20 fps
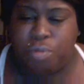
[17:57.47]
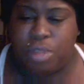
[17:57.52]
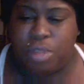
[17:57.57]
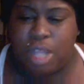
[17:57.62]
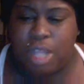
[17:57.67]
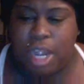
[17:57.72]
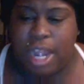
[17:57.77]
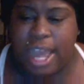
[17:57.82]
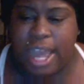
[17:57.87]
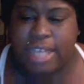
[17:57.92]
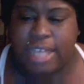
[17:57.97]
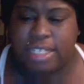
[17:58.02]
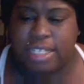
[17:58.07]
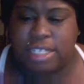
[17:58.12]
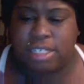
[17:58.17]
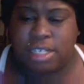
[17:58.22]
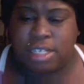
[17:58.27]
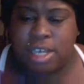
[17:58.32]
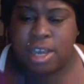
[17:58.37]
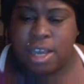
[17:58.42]
the last
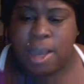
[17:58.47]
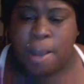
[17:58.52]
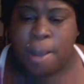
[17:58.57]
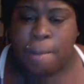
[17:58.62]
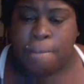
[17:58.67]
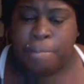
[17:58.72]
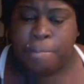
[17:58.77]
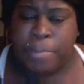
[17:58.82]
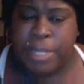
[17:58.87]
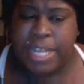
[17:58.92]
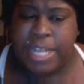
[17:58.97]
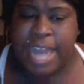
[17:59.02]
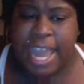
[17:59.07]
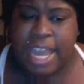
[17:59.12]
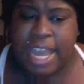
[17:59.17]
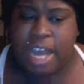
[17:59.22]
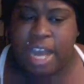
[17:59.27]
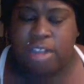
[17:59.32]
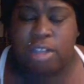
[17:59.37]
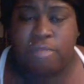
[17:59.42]

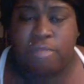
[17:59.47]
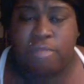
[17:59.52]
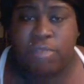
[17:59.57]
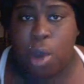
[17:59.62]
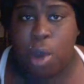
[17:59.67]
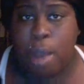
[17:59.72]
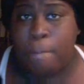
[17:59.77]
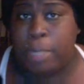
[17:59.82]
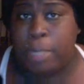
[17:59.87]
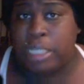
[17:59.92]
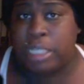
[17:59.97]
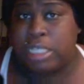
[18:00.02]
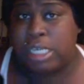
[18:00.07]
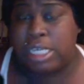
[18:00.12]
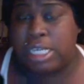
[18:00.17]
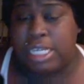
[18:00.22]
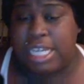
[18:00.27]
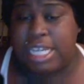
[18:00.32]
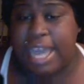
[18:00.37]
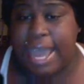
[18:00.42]
day of the voting, but
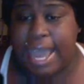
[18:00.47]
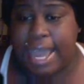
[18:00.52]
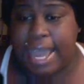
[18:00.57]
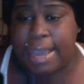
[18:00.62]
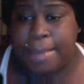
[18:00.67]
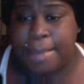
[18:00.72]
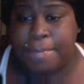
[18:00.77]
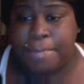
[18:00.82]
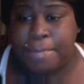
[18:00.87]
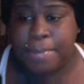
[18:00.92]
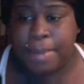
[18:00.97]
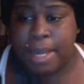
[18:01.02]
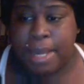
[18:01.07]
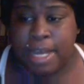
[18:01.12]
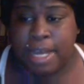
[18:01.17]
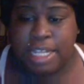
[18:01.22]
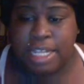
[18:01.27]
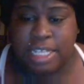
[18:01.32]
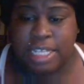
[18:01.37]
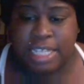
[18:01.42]
today,
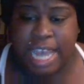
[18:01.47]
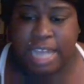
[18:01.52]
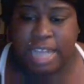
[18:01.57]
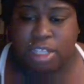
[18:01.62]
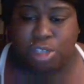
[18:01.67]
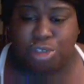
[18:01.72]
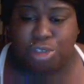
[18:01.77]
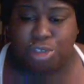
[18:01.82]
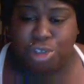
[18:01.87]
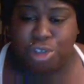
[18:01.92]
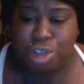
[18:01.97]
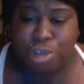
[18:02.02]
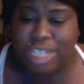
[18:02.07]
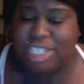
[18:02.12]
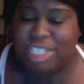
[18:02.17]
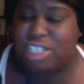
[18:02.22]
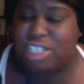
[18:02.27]
this afternoon, it